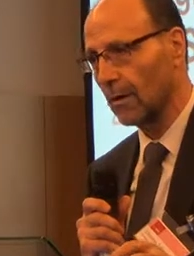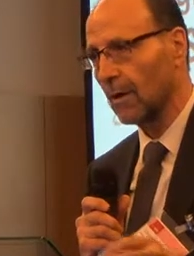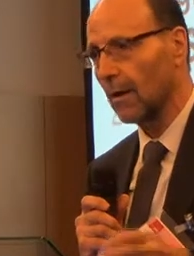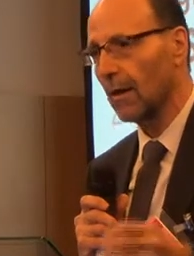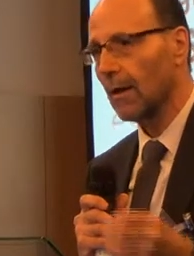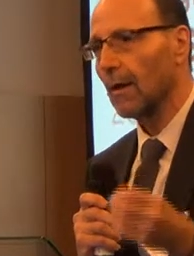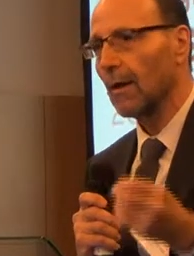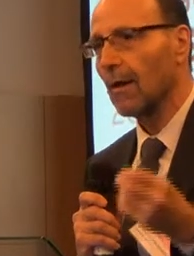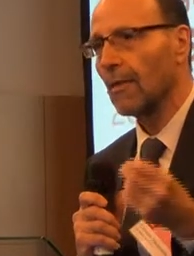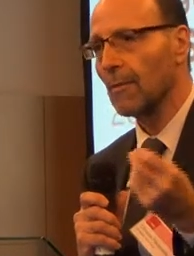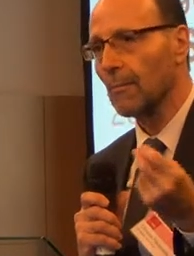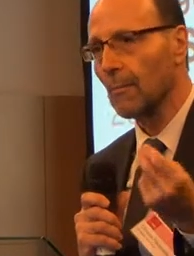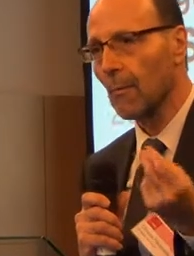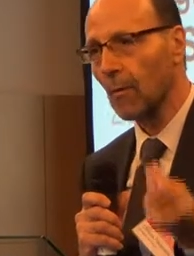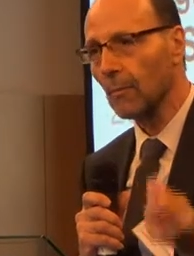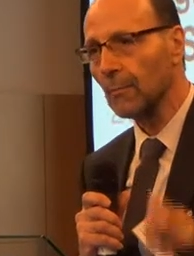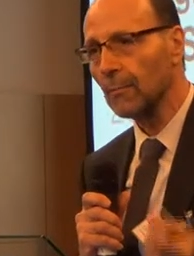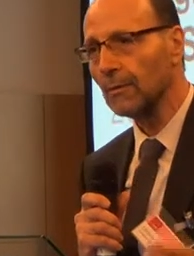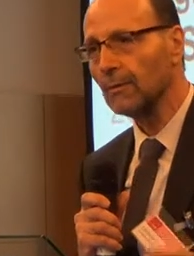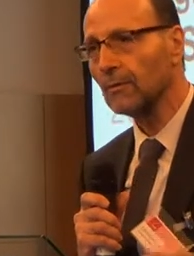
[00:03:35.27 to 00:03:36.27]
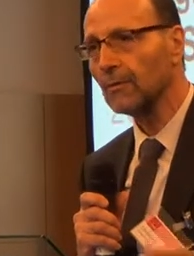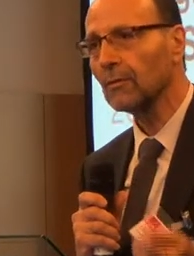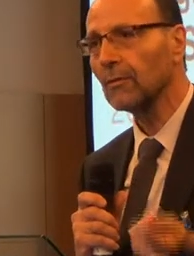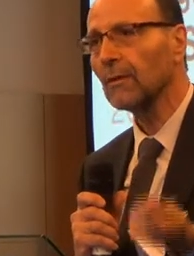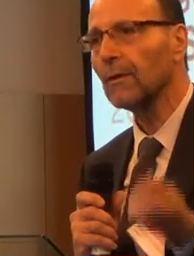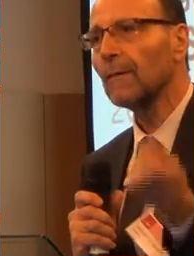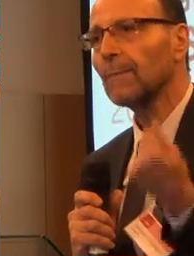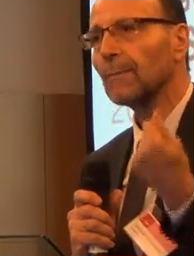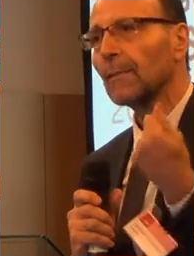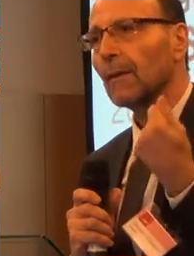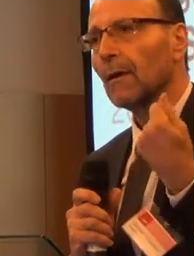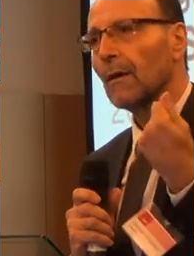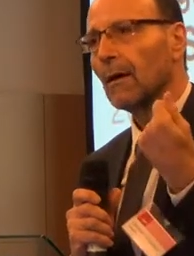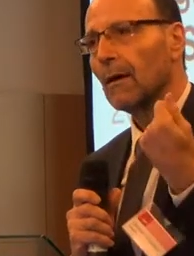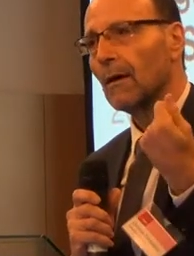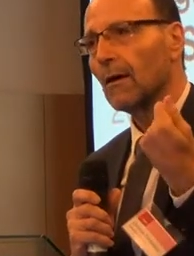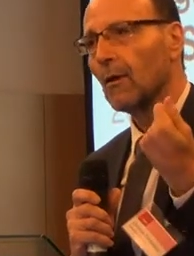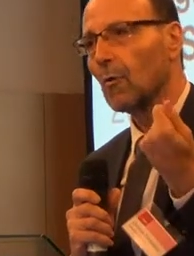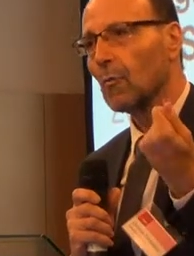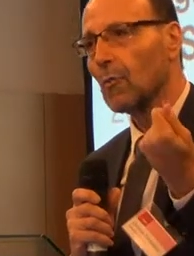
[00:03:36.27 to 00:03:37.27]
At the moment,
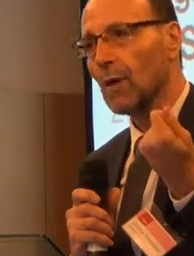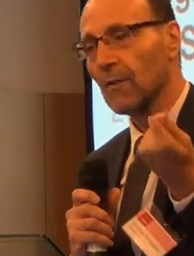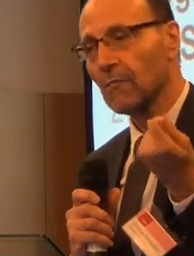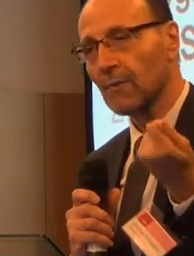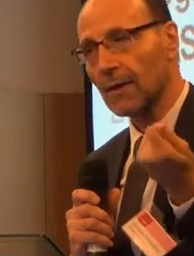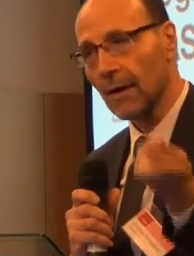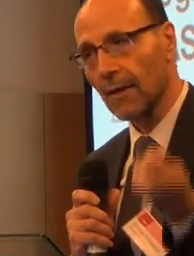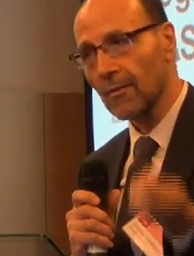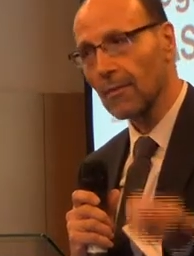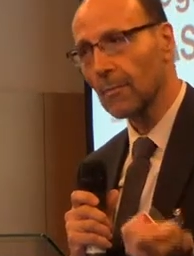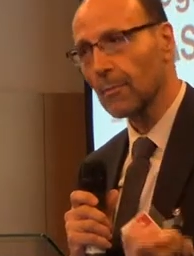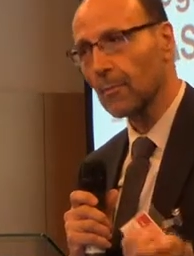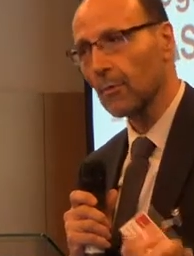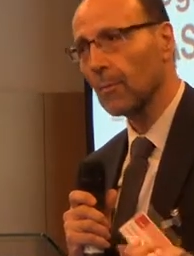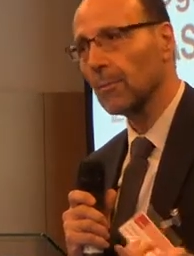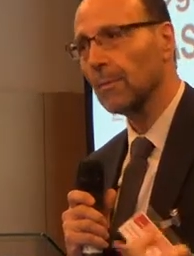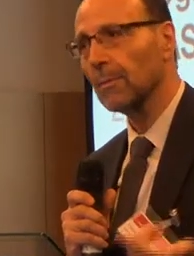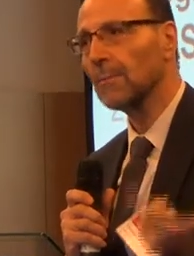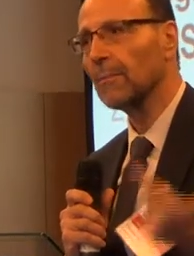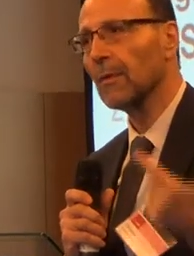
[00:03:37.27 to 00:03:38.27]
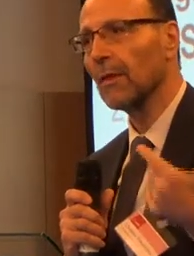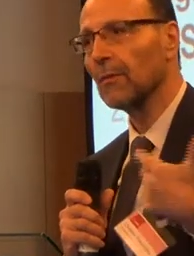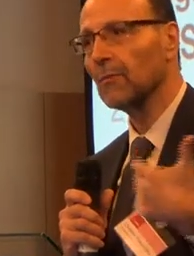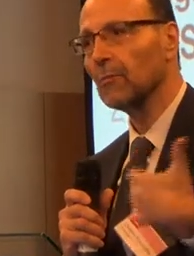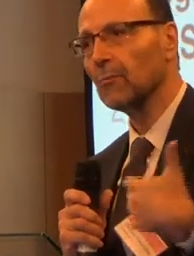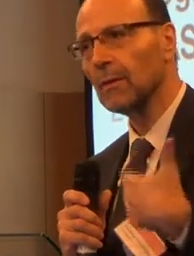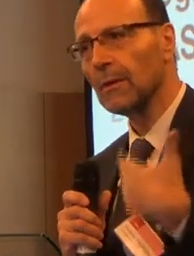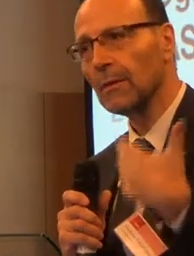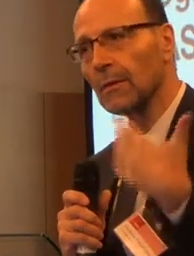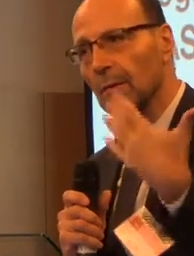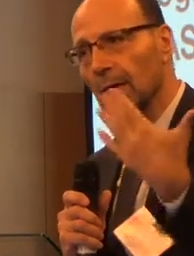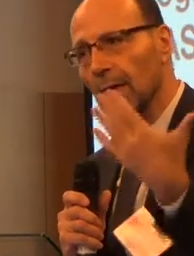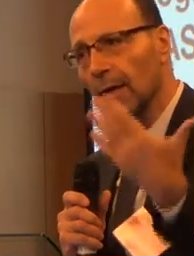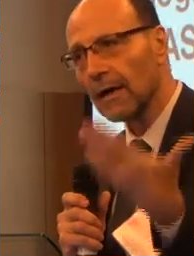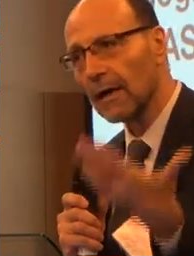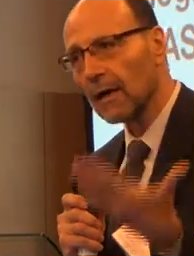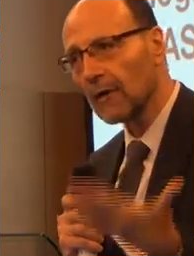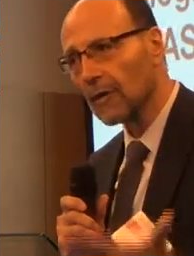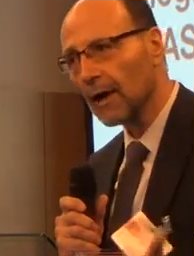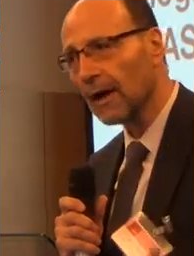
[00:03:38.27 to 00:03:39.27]
we have another problem that we
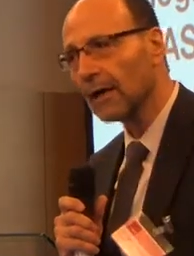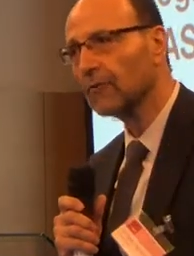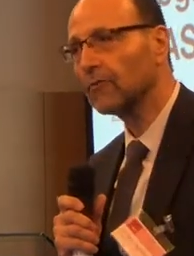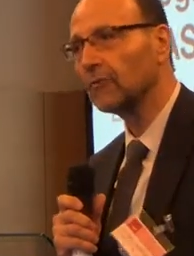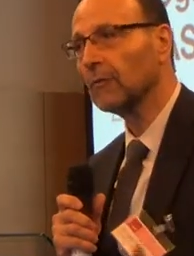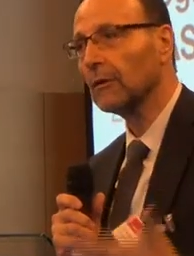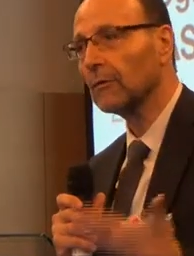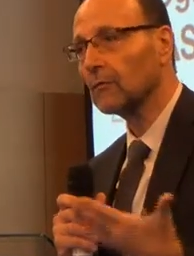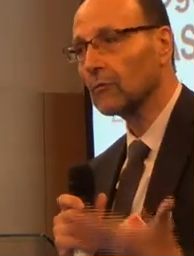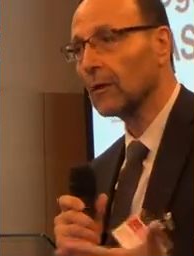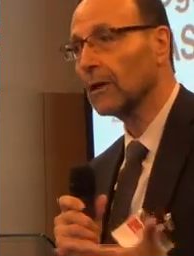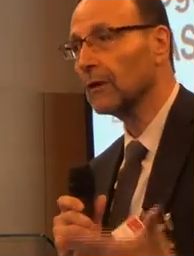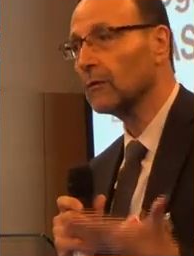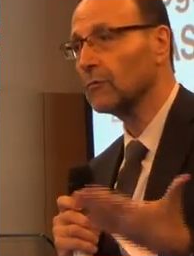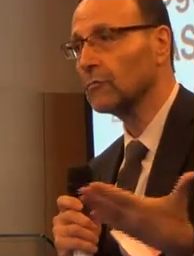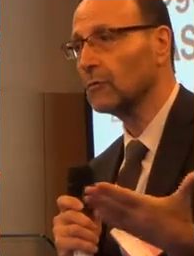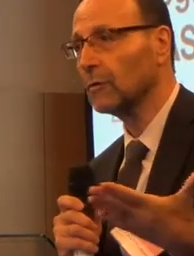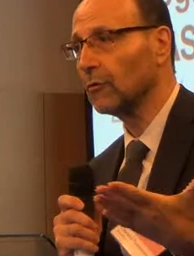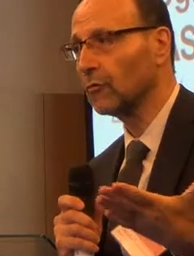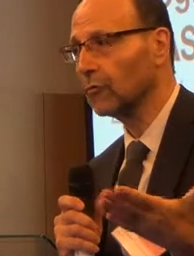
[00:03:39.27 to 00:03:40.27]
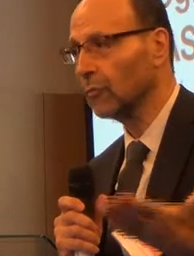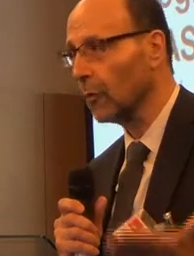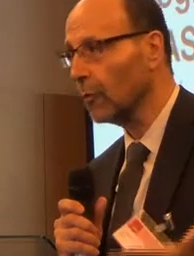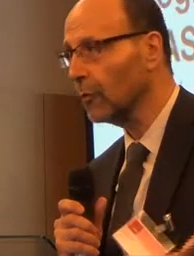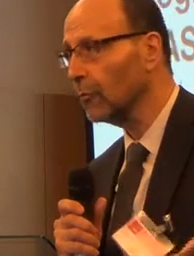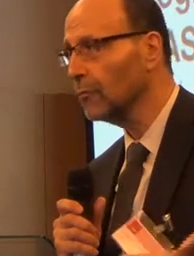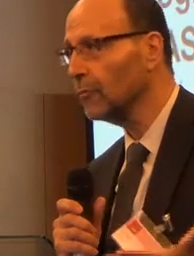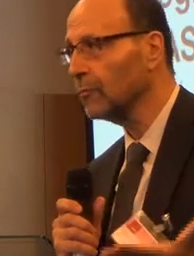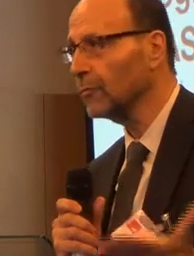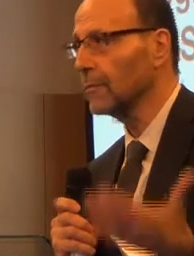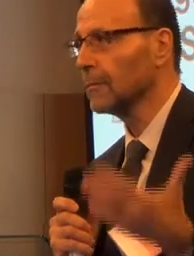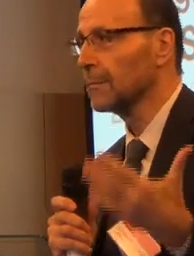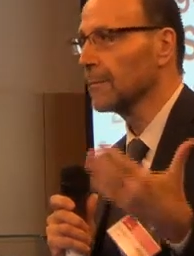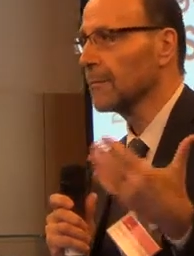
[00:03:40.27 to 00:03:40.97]
gradually trying to resolve.